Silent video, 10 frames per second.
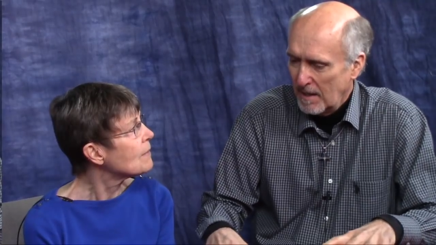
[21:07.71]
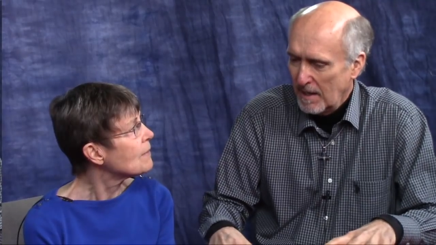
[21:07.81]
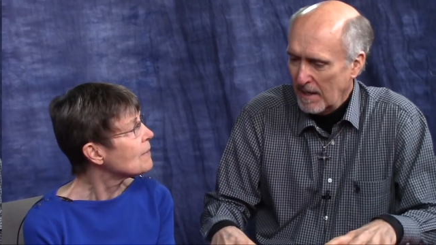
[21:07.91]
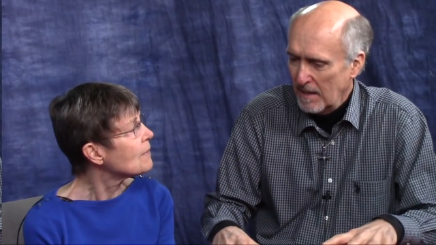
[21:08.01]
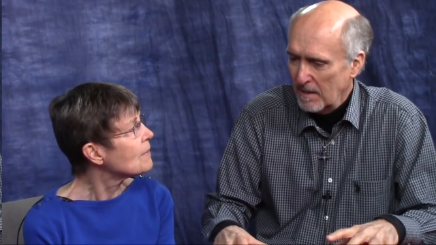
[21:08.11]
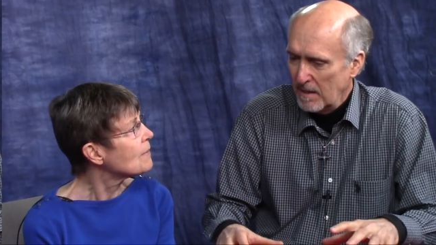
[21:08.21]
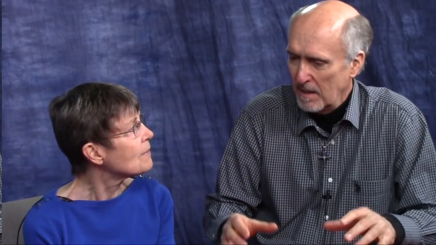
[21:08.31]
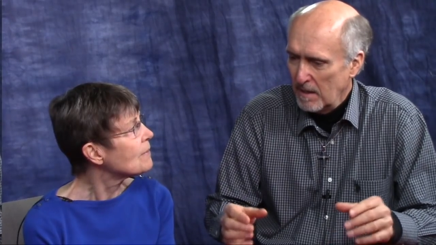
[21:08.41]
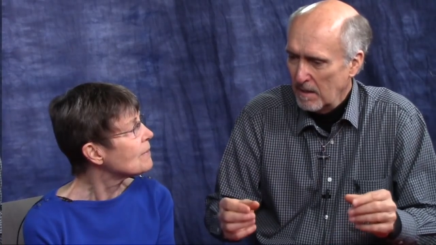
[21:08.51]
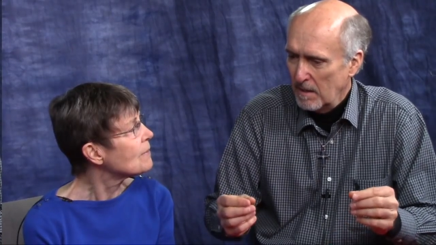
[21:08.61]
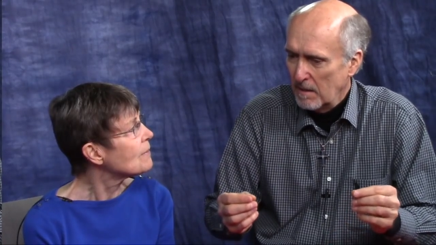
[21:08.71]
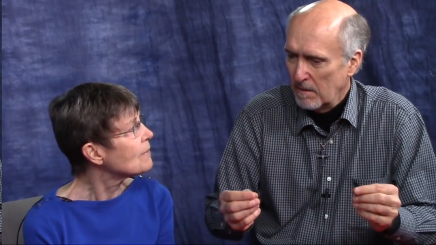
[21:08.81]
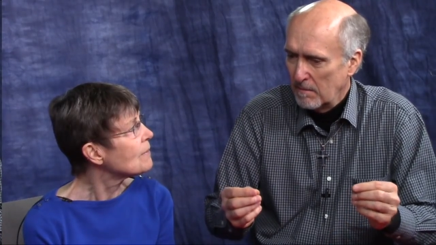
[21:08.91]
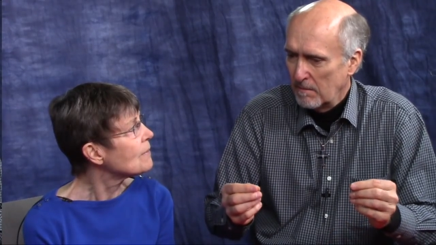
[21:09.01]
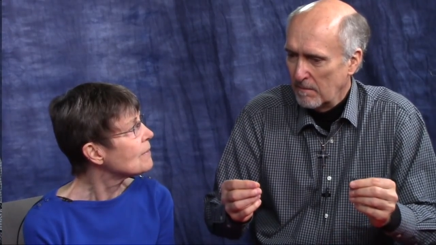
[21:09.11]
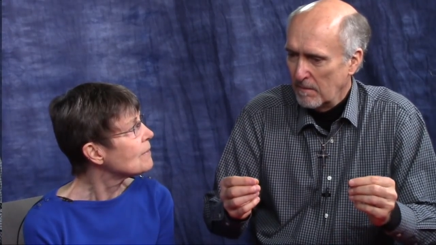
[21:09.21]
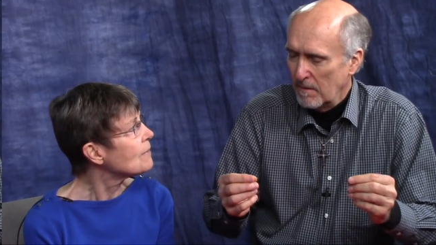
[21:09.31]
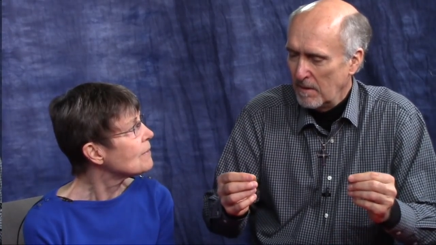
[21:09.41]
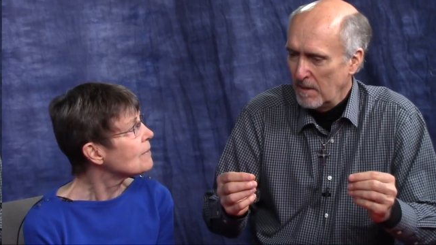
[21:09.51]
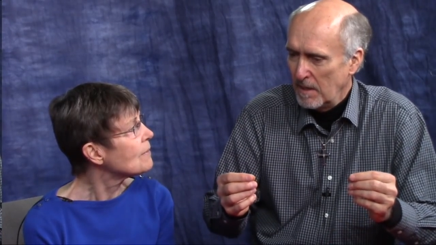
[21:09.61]
Speaker 1: and then
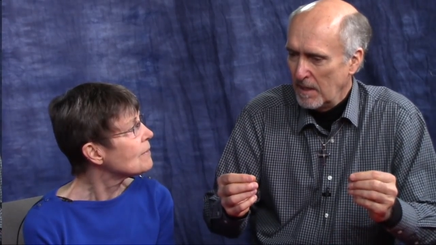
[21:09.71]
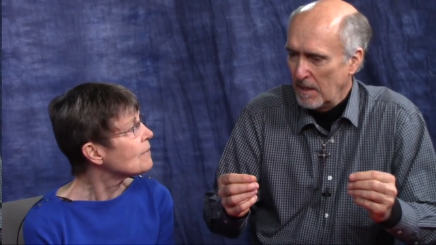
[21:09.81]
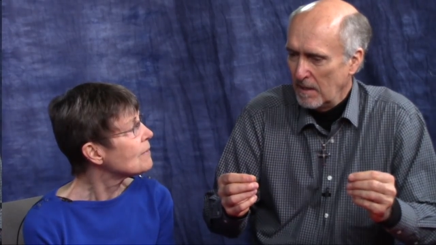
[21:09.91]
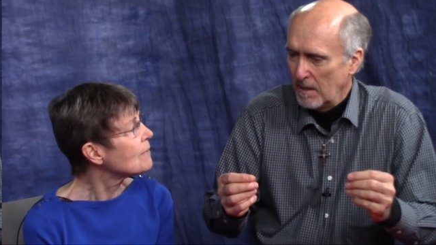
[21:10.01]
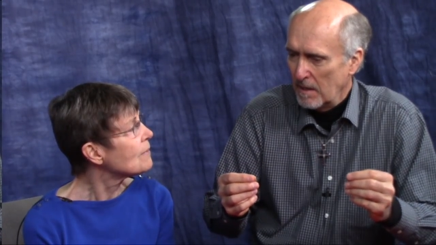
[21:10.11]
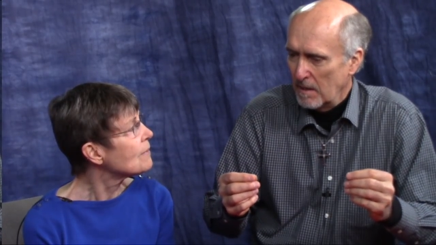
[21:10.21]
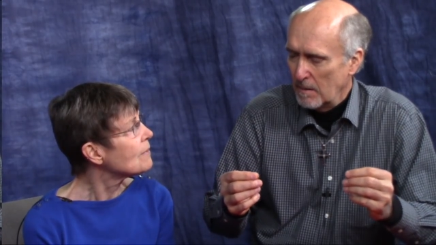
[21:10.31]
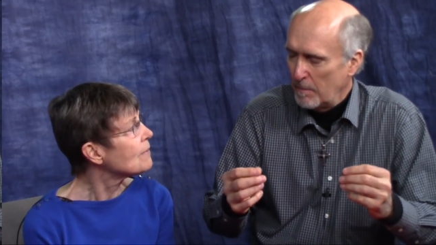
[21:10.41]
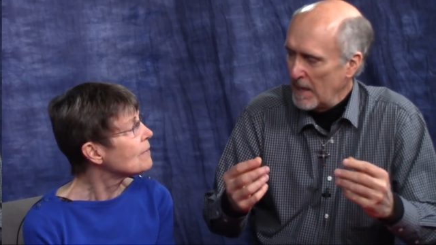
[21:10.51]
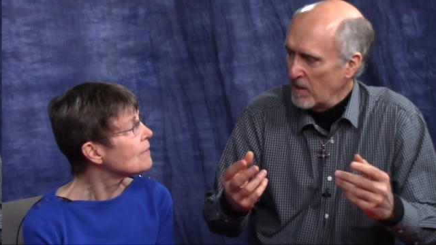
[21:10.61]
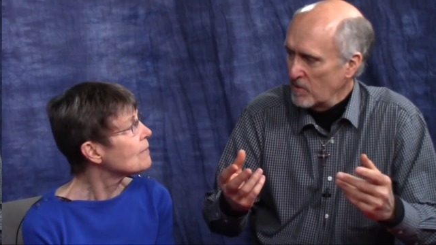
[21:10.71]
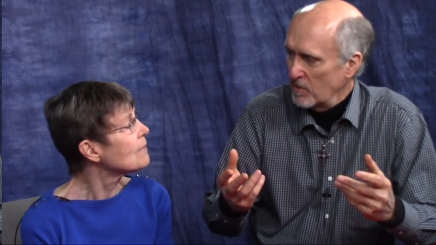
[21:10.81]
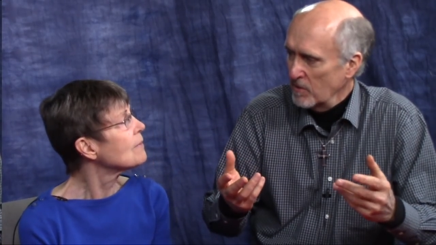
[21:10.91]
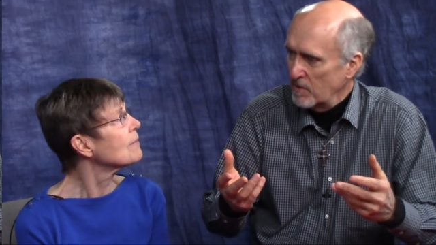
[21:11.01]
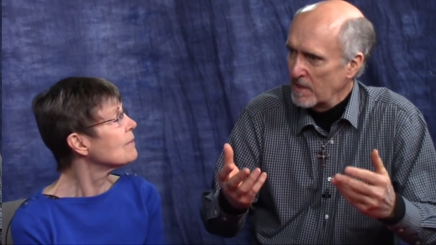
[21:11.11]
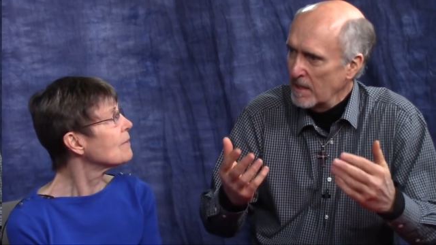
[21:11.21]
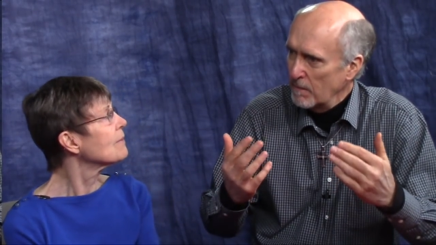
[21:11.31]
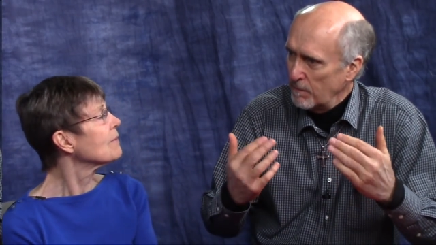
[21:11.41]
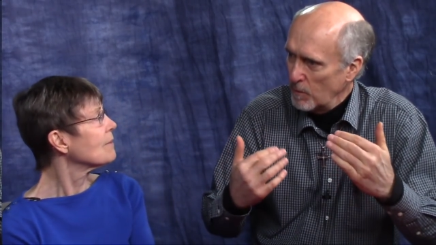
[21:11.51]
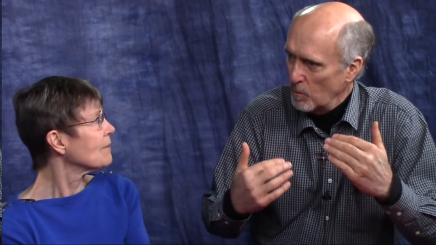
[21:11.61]
the uh, pastor said a
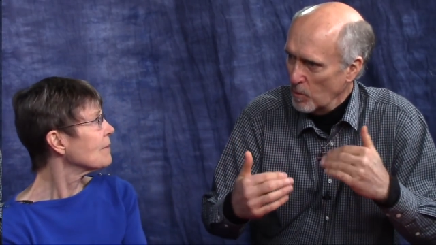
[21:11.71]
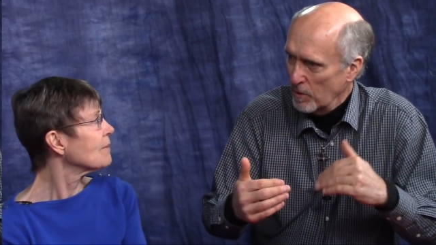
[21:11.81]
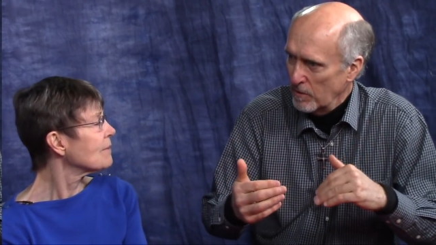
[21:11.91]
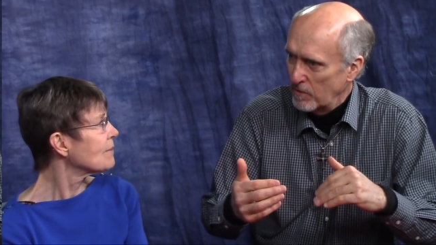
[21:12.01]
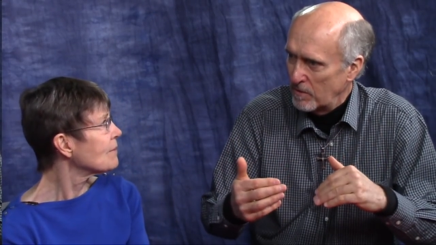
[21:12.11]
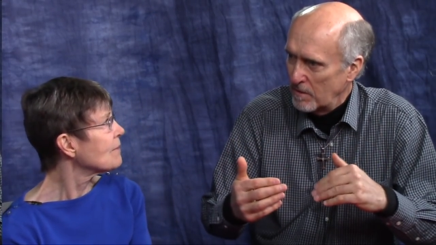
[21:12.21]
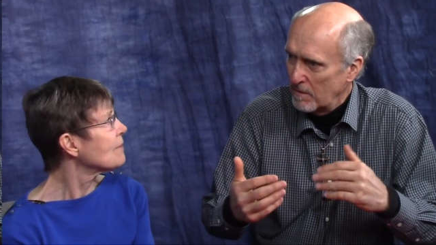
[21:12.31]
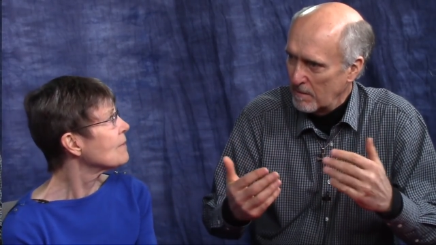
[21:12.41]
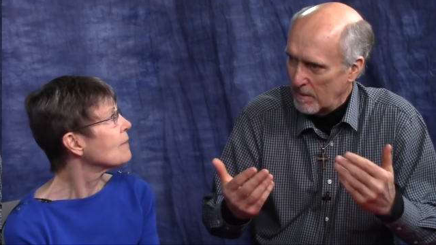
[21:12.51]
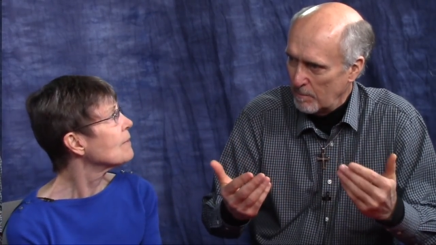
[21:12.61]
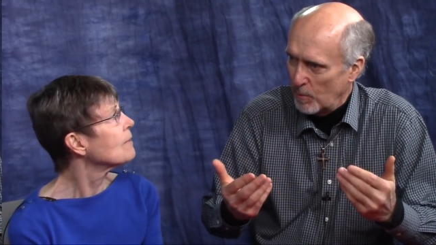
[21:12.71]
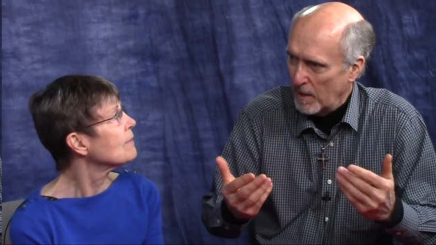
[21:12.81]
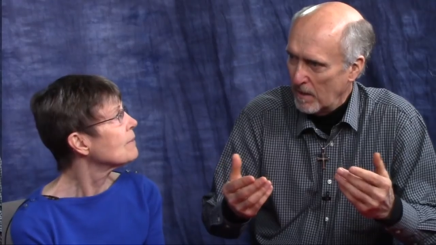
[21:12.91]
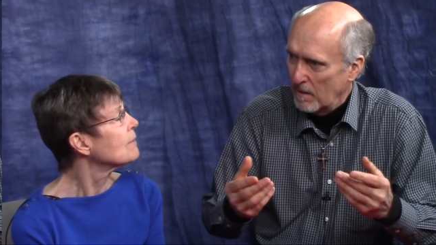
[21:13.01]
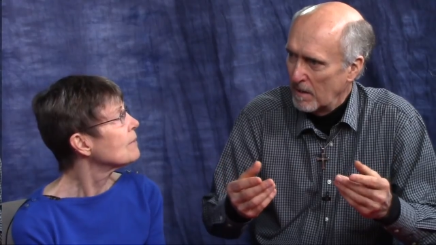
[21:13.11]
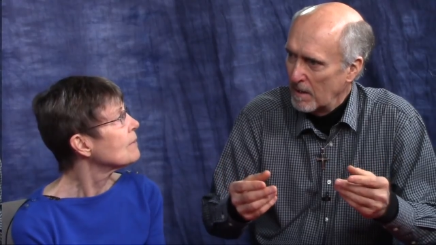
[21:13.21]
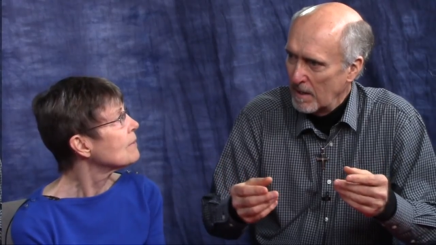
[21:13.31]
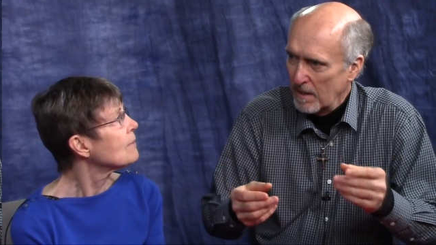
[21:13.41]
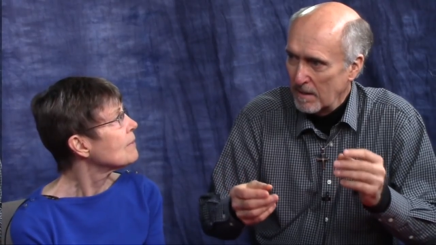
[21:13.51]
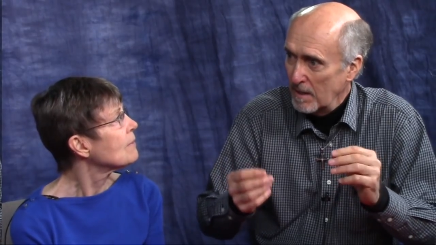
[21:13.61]
few words, a prayer,
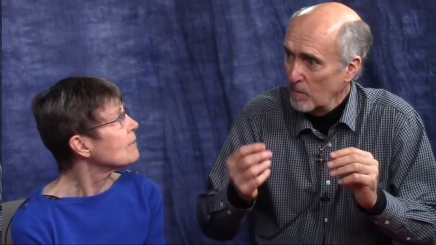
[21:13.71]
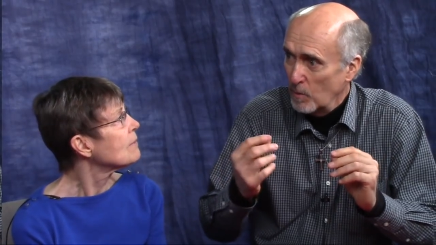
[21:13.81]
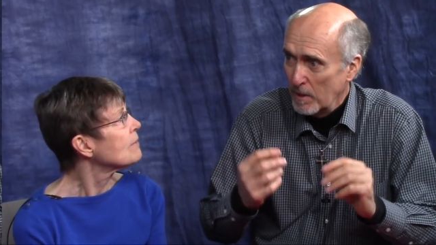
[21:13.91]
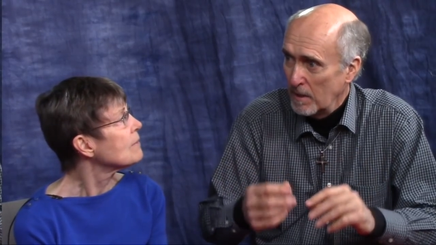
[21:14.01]
and then we